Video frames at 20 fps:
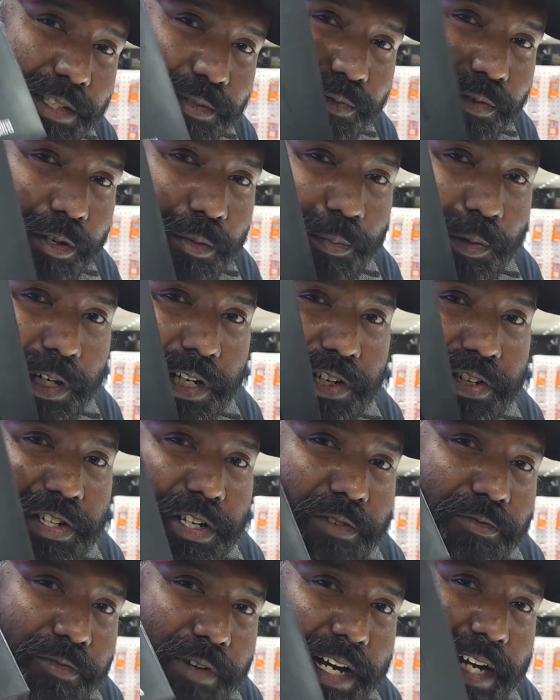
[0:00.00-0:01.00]
full potential
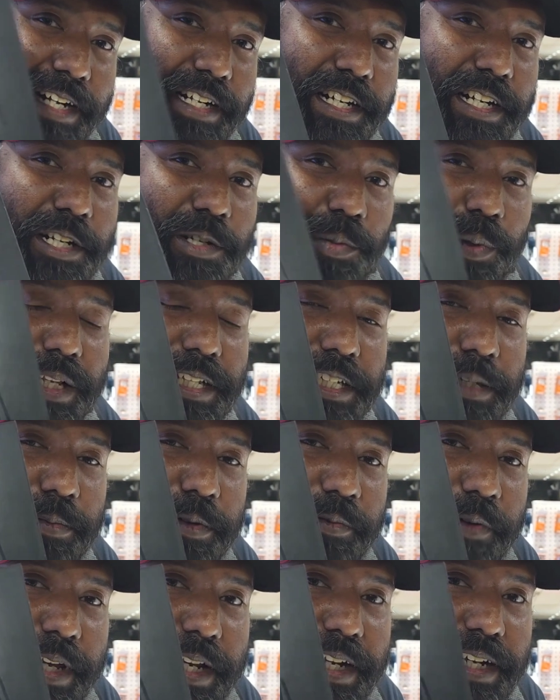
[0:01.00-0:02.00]
512 GB
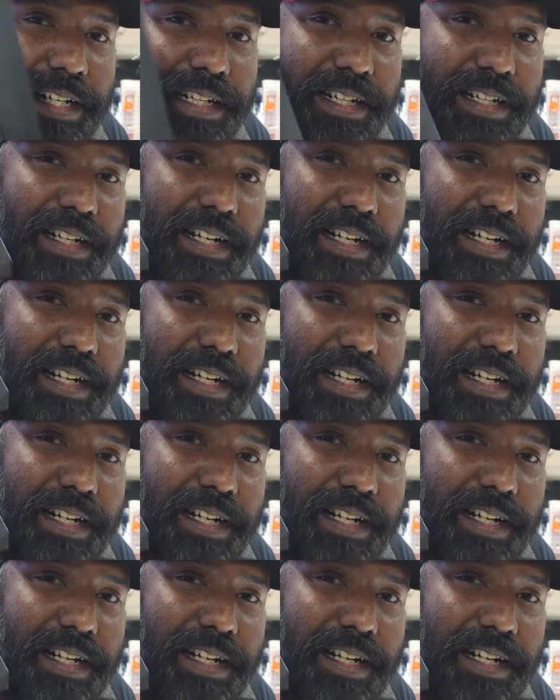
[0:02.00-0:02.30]
variant.